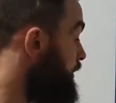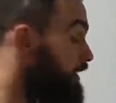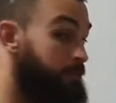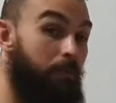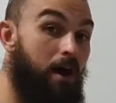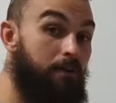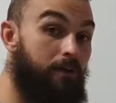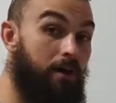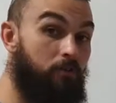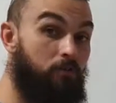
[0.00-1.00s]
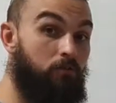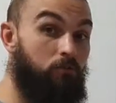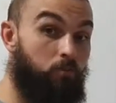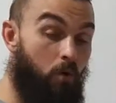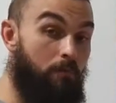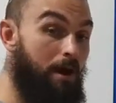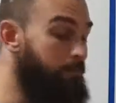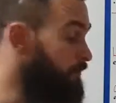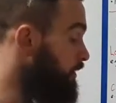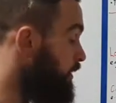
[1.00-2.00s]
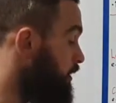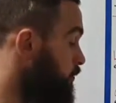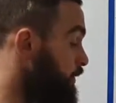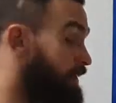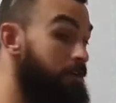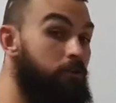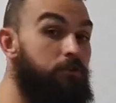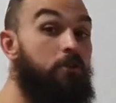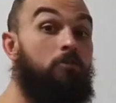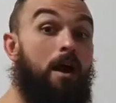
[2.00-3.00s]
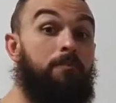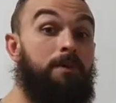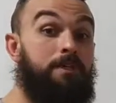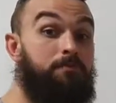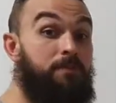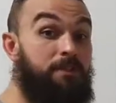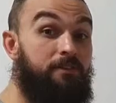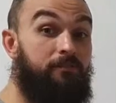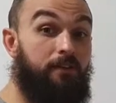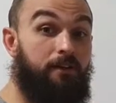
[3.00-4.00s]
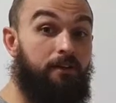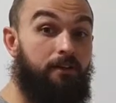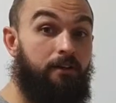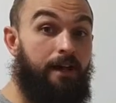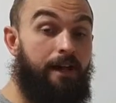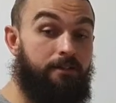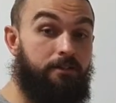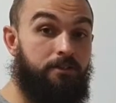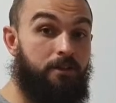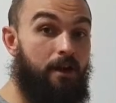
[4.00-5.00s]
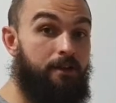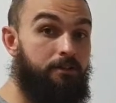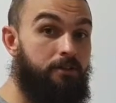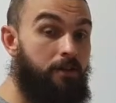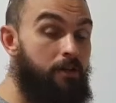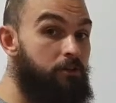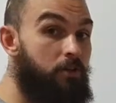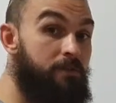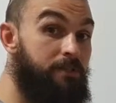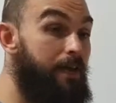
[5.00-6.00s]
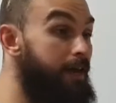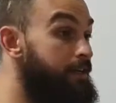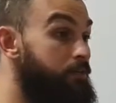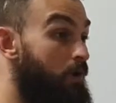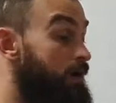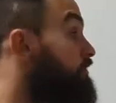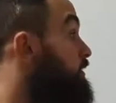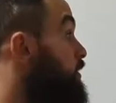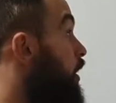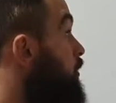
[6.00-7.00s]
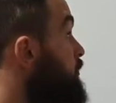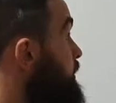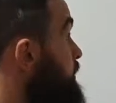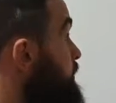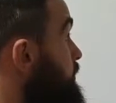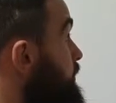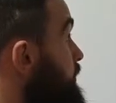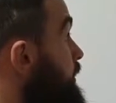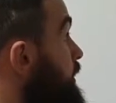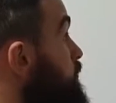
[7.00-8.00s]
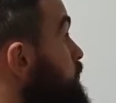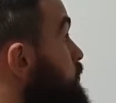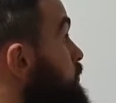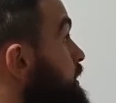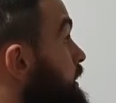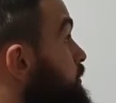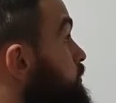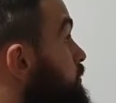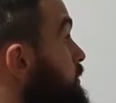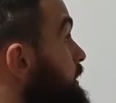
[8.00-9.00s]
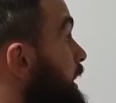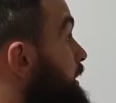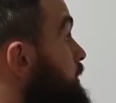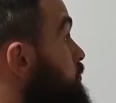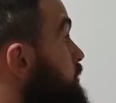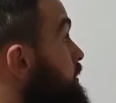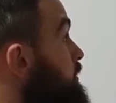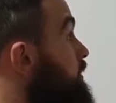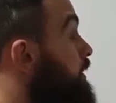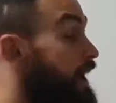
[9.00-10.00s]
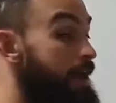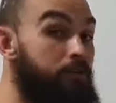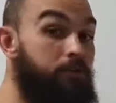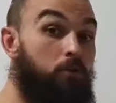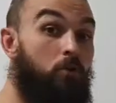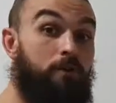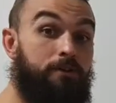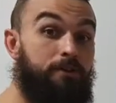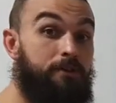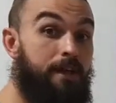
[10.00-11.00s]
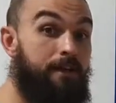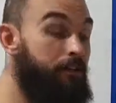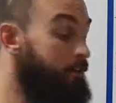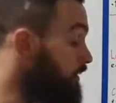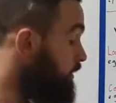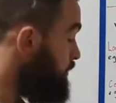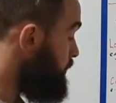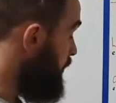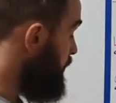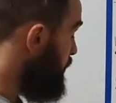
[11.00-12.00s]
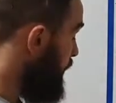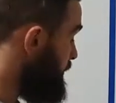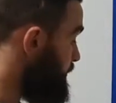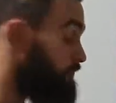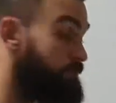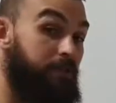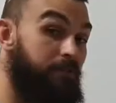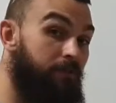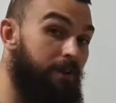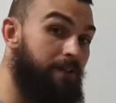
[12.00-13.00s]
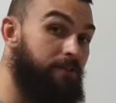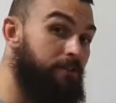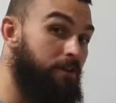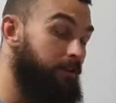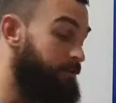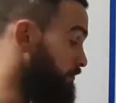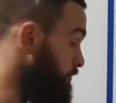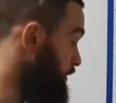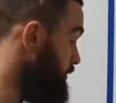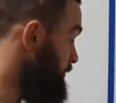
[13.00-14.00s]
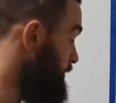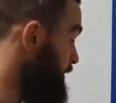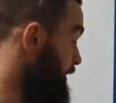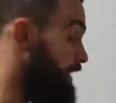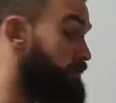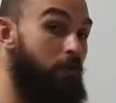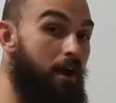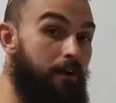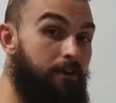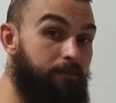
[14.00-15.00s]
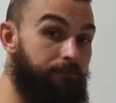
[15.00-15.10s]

Next part of our warm-up, we can use a grappling specific exercise. So Mr. X, one of his goals is to reduce neck injuries and the soreness he's getting. So one of the specific exercises we use is a neck drag.